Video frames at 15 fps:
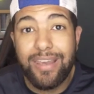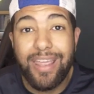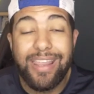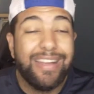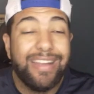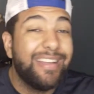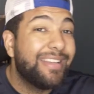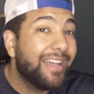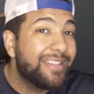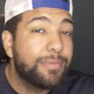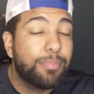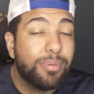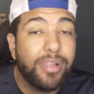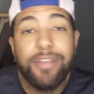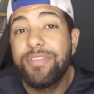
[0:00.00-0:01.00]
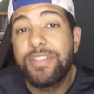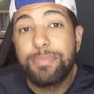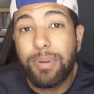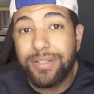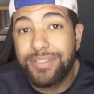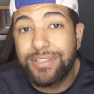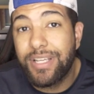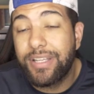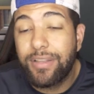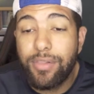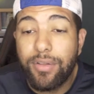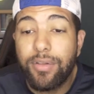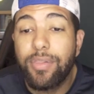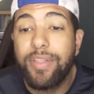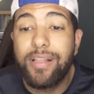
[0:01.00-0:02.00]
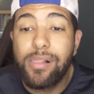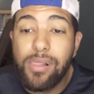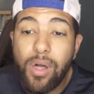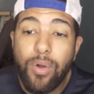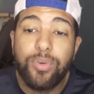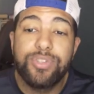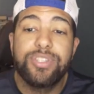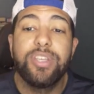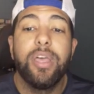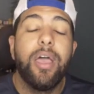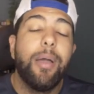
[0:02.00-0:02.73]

and he doesn't believe it's particularly close.